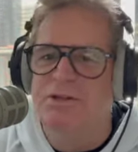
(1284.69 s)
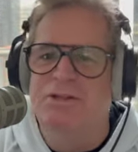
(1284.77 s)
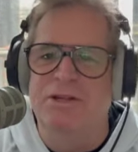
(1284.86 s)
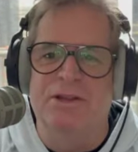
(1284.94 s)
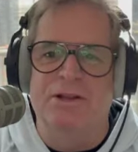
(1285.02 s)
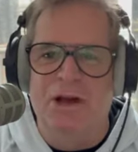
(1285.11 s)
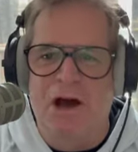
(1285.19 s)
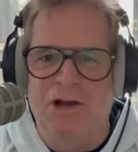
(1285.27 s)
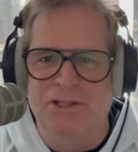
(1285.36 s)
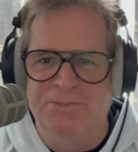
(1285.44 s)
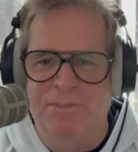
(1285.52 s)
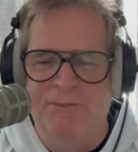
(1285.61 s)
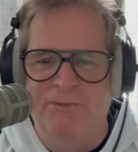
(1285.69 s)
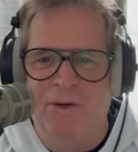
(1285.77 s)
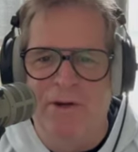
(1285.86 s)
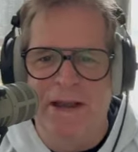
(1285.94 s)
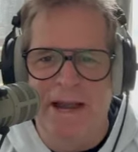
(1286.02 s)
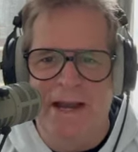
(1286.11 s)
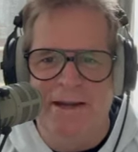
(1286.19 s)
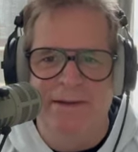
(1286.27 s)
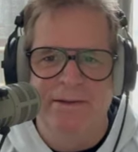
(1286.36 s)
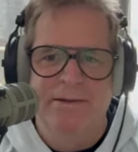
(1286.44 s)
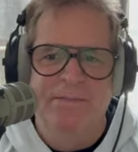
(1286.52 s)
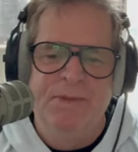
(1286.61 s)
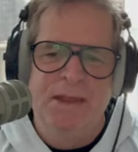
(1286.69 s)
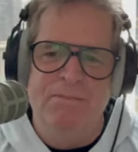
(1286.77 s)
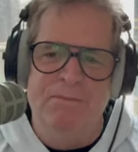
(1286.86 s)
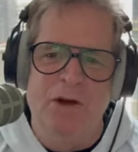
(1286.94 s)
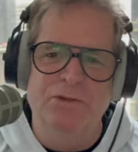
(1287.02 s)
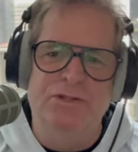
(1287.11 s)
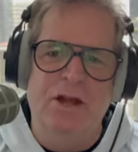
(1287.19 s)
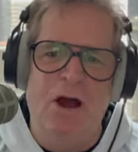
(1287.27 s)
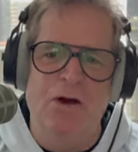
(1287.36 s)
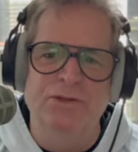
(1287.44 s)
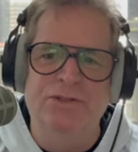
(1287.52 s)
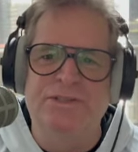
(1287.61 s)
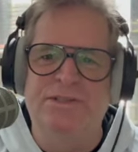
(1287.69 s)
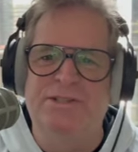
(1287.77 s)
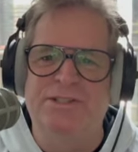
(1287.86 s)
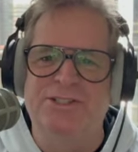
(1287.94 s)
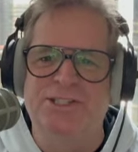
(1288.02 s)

to the calls beforehand. Most hosts